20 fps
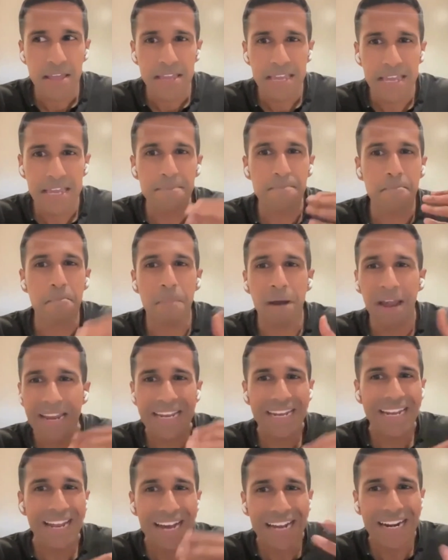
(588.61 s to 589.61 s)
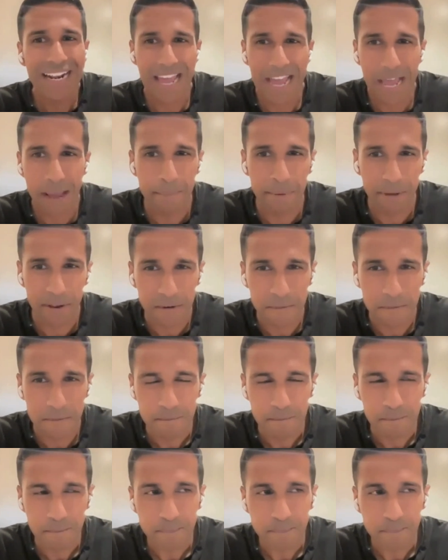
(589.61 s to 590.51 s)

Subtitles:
it might not happen,